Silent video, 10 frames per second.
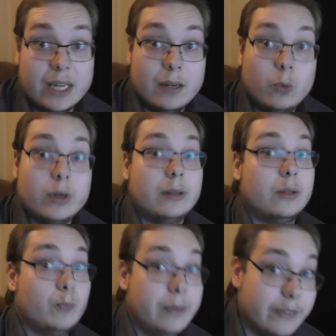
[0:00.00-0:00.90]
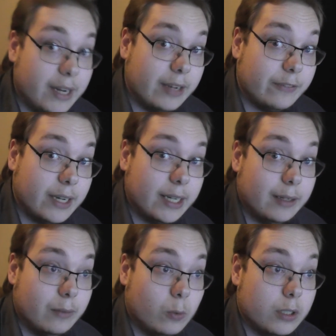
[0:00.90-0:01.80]
would it be fine if
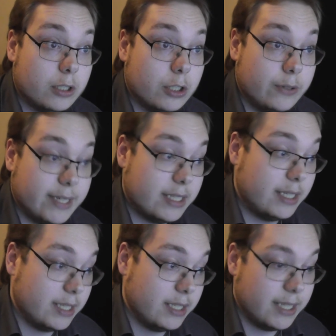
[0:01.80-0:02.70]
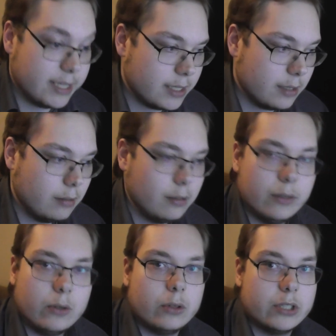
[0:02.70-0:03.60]
I were to do this and this and this,
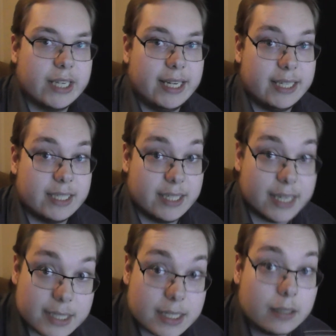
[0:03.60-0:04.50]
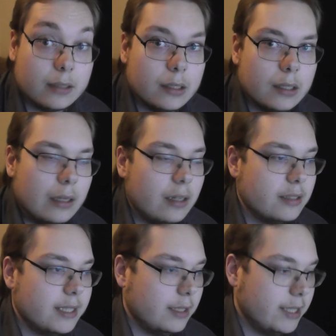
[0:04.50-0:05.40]
or say this and this,
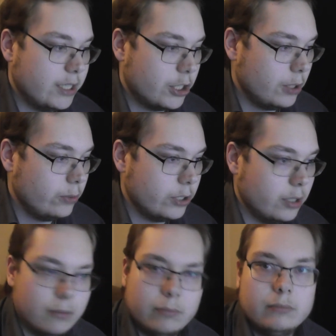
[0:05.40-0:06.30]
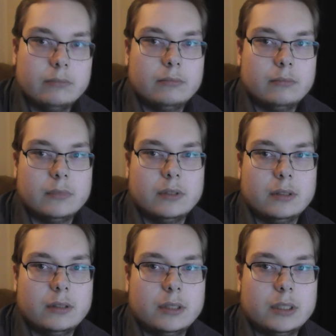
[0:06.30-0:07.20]
tell these jokes?
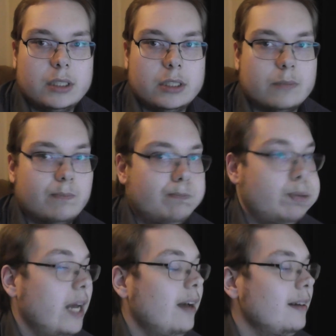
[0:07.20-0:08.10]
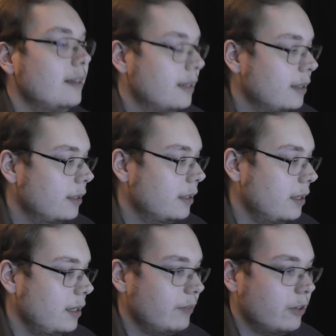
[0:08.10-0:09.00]
She just,
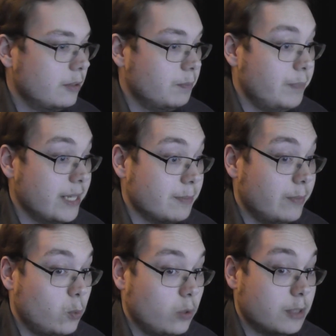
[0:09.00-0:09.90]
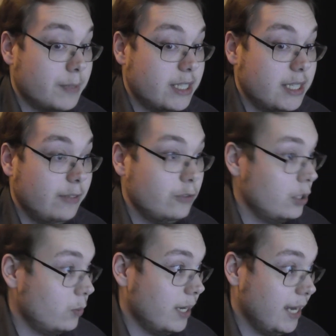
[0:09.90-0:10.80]
I've heard better ones myself,
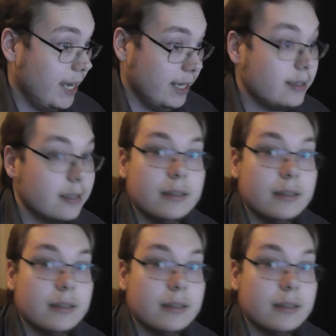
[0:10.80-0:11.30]
go ahead.